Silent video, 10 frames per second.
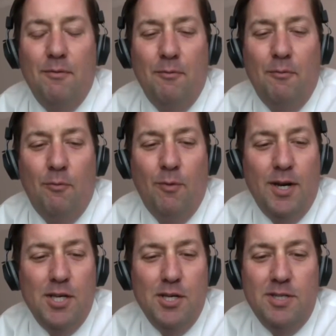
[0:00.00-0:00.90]
what are
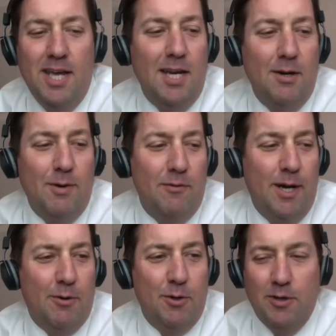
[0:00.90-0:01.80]
you taking away from
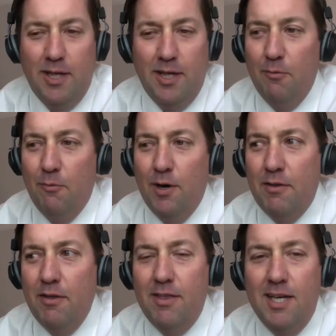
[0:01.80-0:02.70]
Ecuador? Like, what are
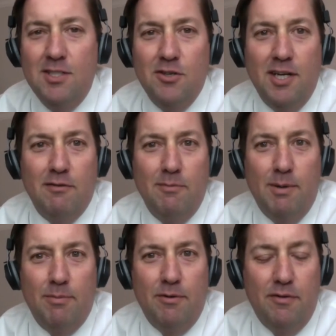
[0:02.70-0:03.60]
the things you're going to
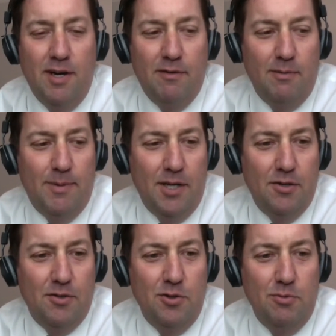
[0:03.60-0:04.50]
remember forever about
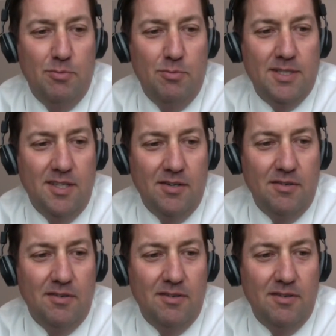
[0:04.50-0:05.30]
your 2 months there?